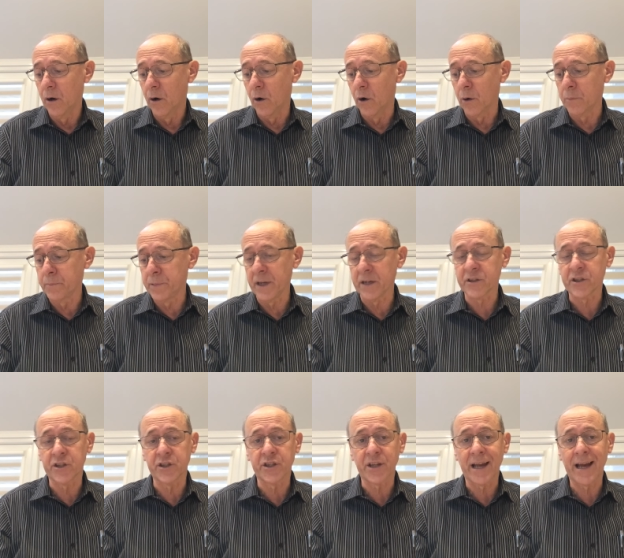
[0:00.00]
or
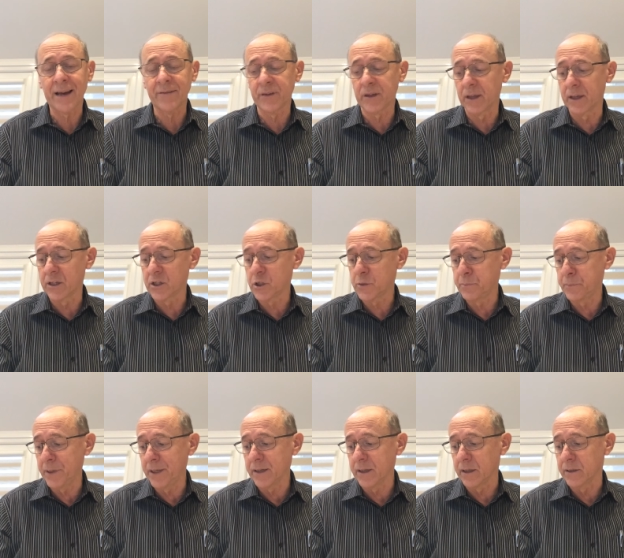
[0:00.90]
persons having
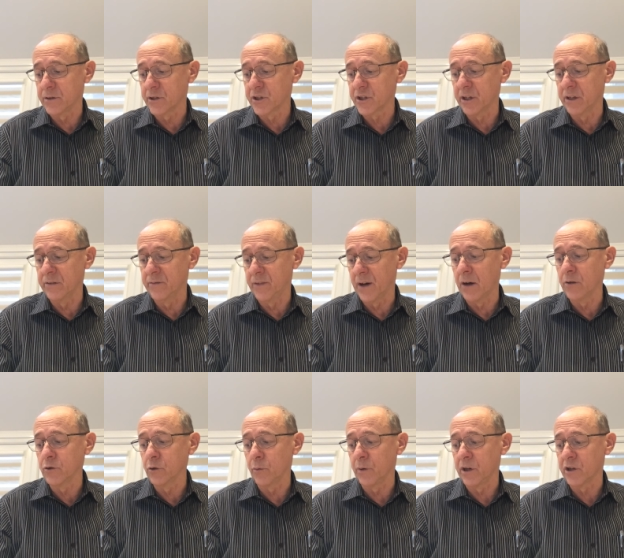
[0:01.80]
experience in
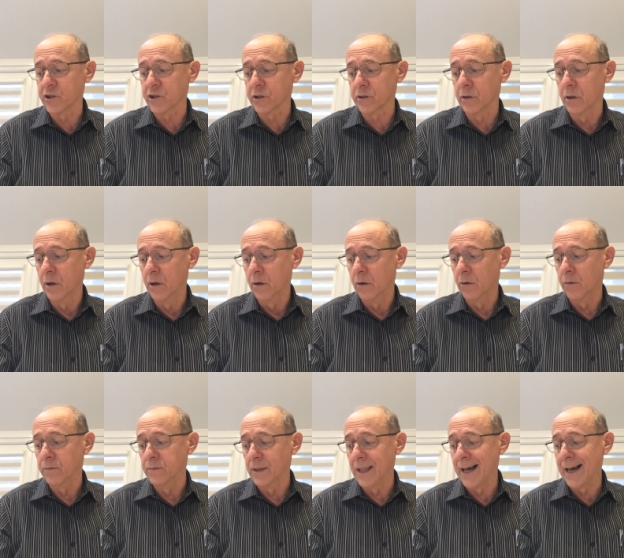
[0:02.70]
valuation
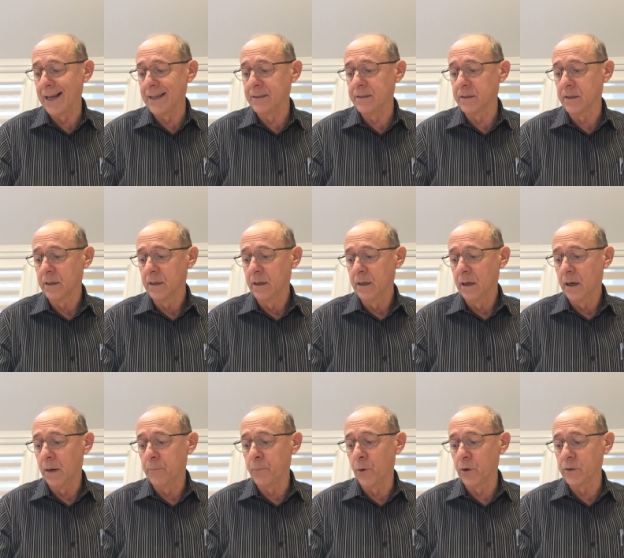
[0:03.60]
of land,
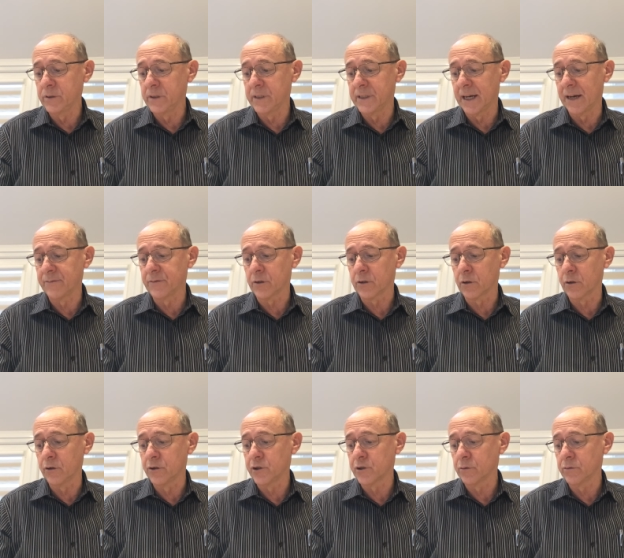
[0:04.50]
appointed after
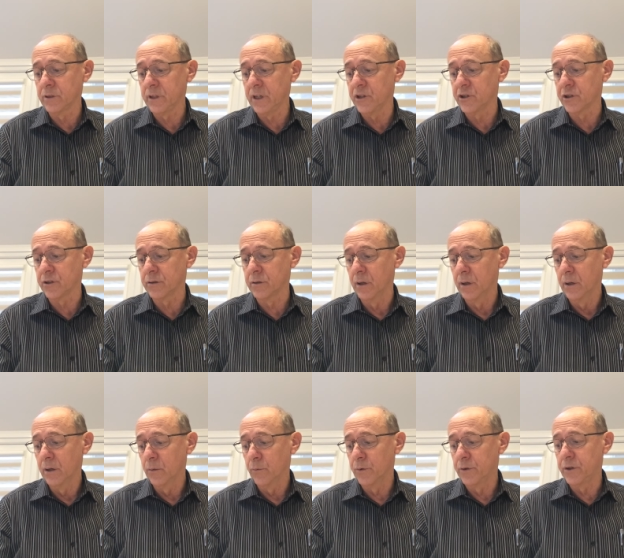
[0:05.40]
consultation
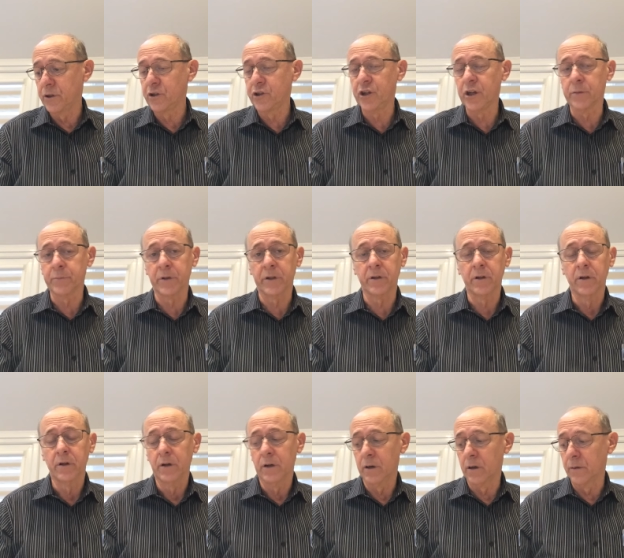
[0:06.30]
with the chairman
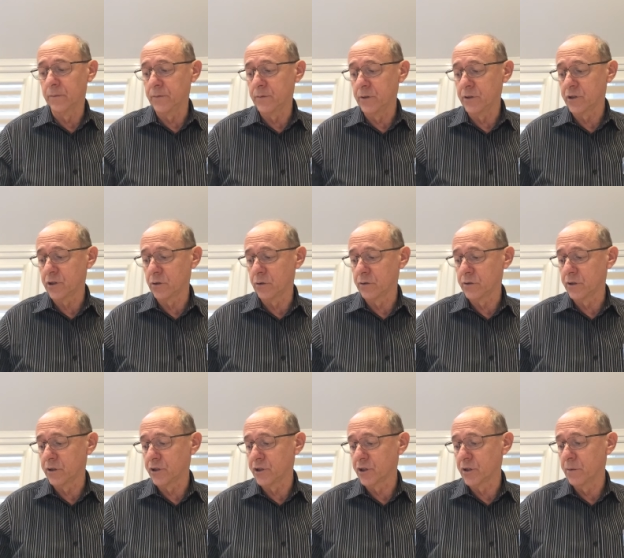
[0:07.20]
of the
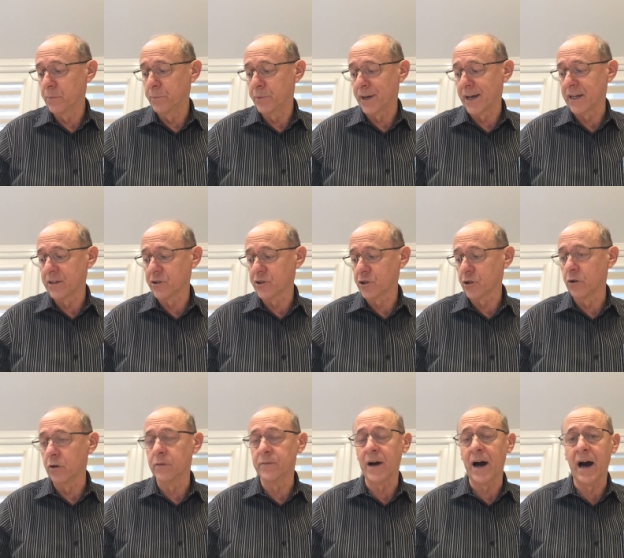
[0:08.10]
Scottish branch
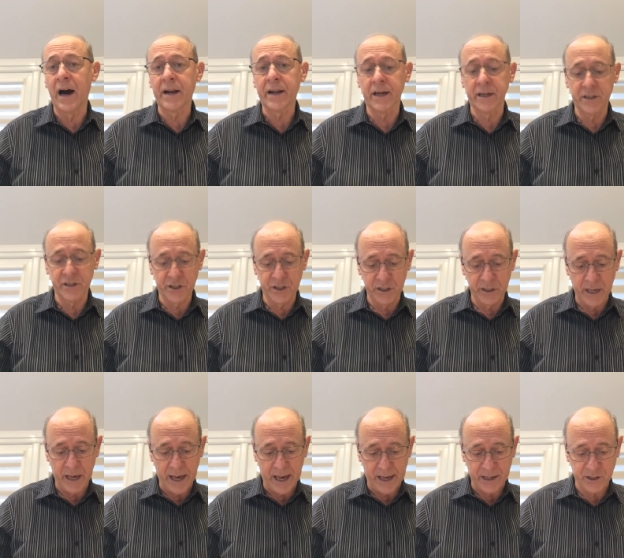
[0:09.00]
of
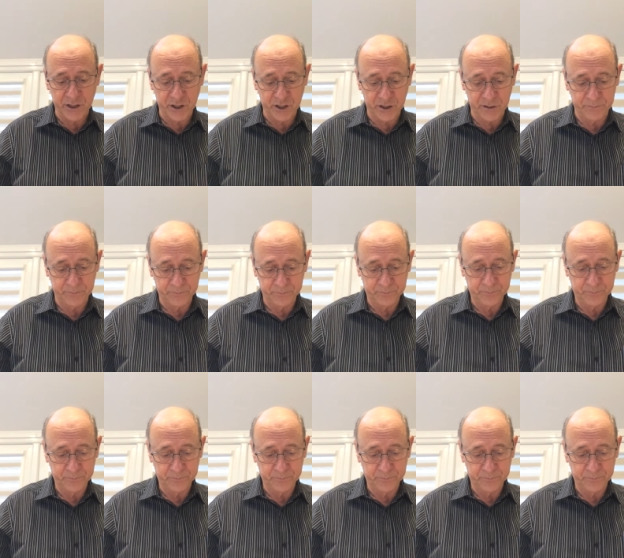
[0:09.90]
RICS.